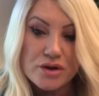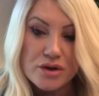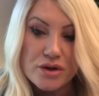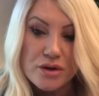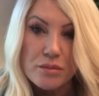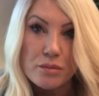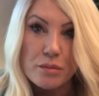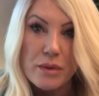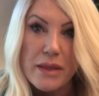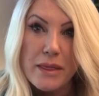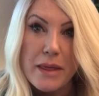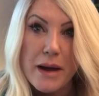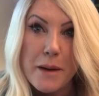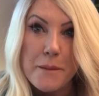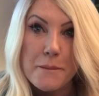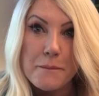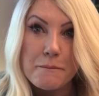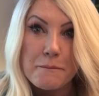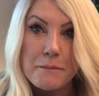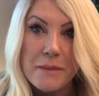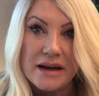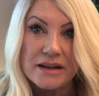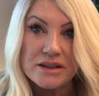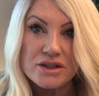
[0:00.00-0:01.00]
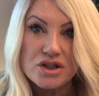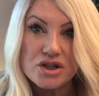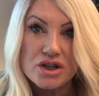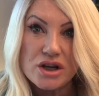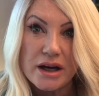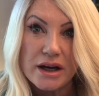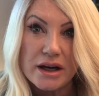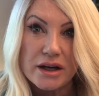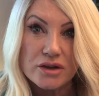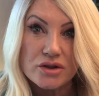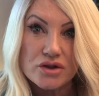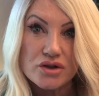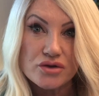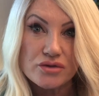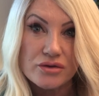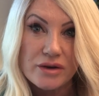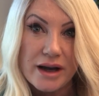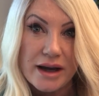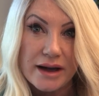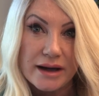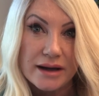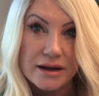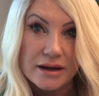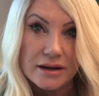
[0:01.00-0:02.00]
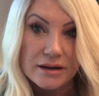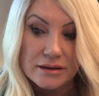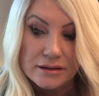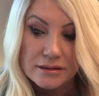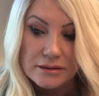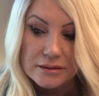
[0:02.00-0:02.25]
them with a magic trick